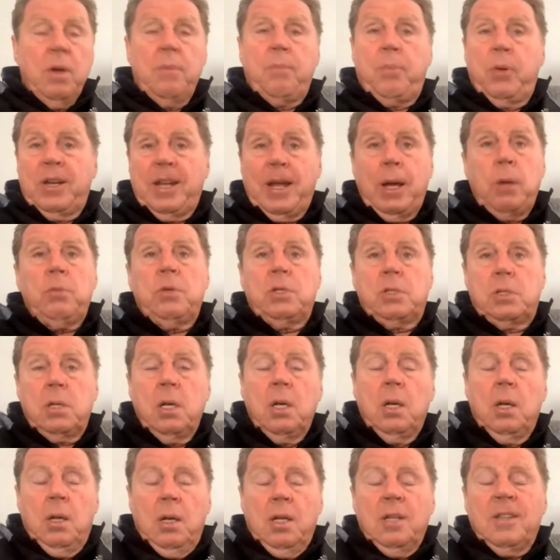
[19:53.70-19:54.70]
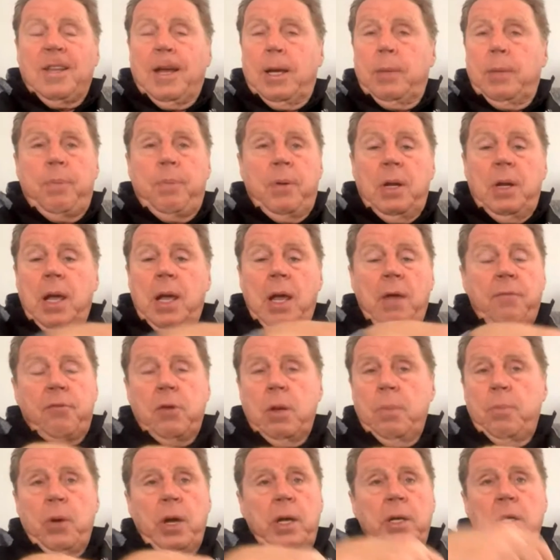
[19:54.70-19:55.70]
But that was
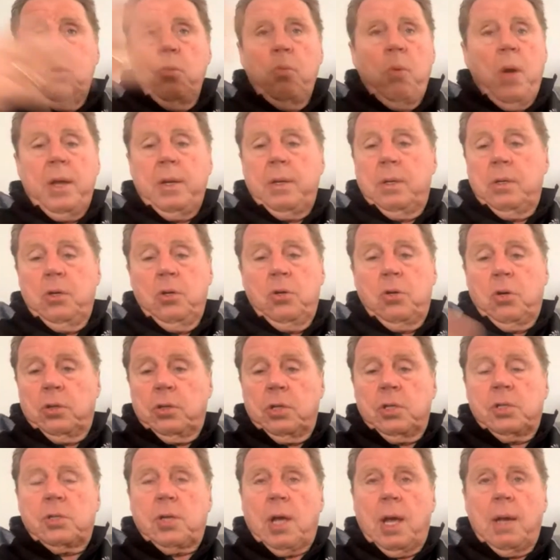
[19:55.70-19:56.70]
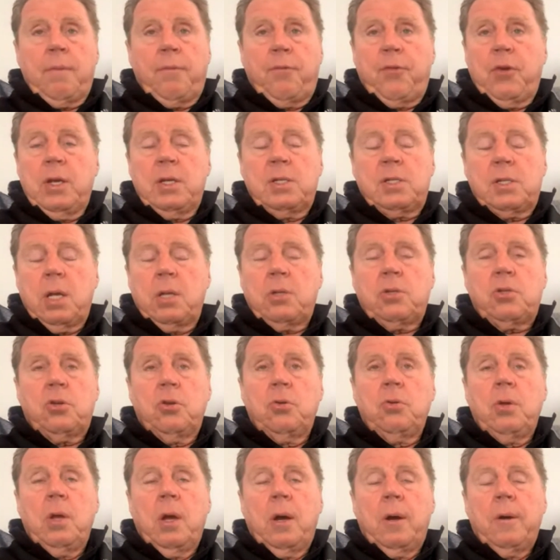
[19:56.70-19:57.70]
everywhere you went, you got the same thing said
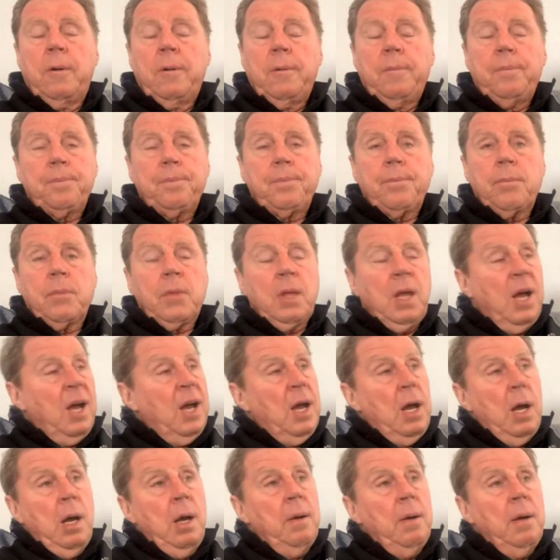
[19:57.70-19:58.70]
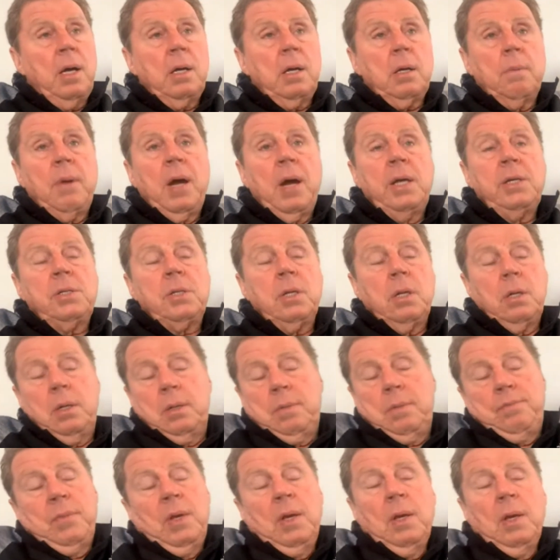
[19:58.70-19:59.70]
to you, and
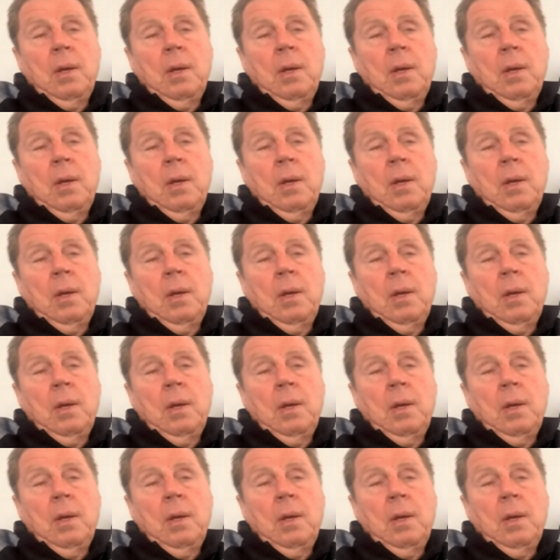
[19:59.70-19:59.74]
amazing.